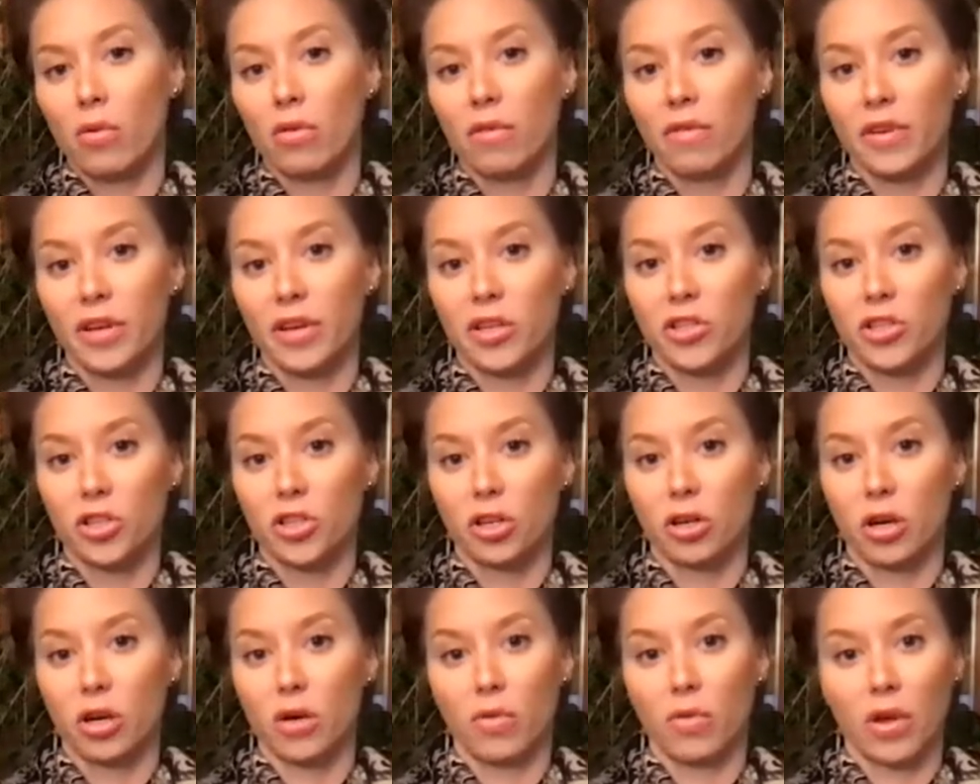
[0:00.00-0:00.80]
will
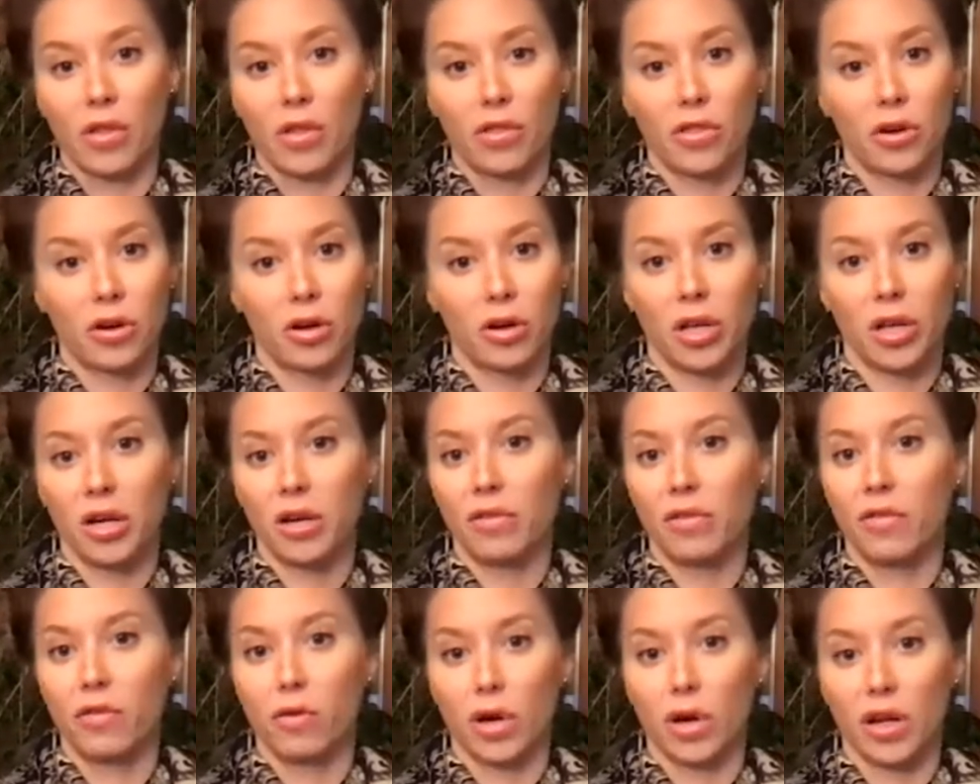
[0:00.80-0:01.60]
feature around 30
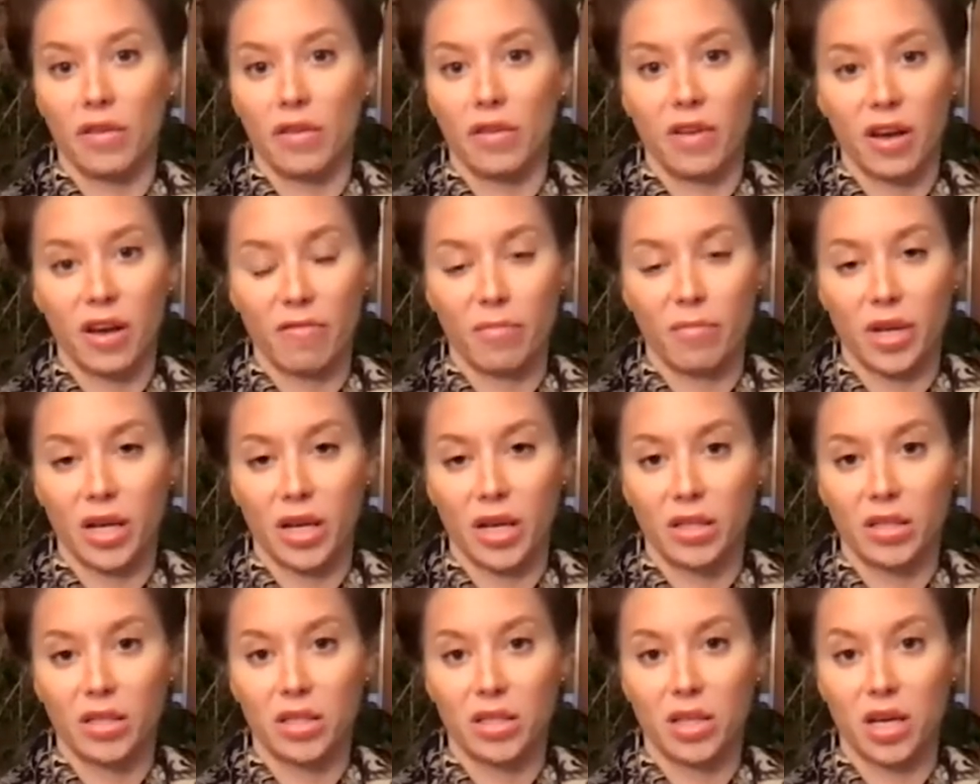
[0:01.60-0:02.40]
to 45
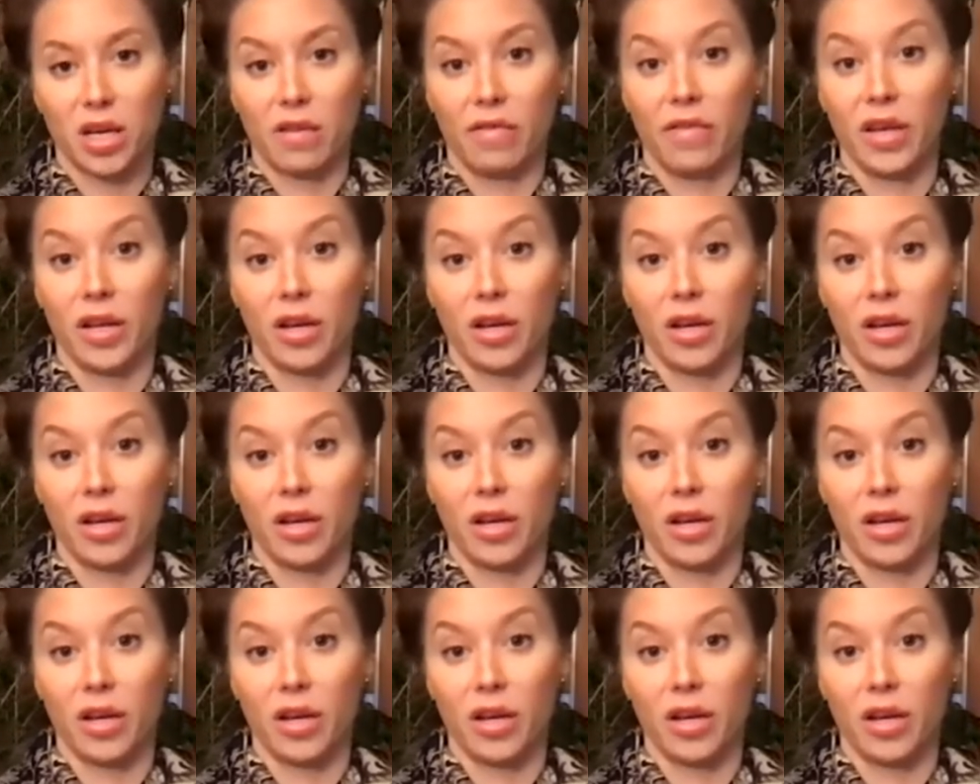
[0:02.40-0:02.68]
minutes of